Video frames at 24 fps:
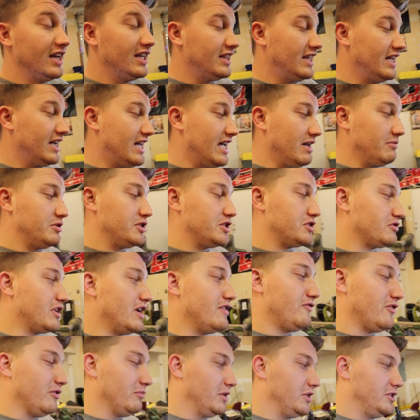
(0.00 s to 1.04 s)
They came
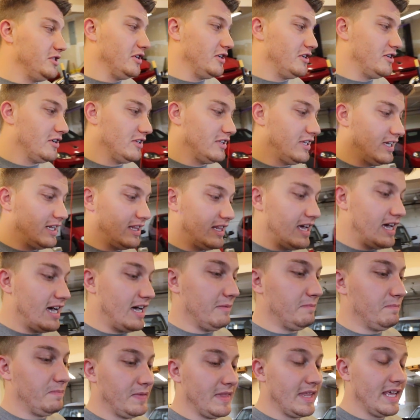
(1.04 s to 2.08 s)
straight from the junkyard like
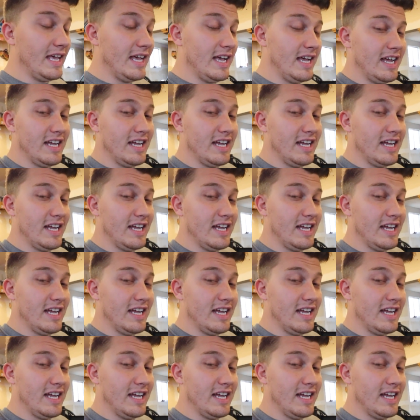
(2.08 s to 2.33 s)
that.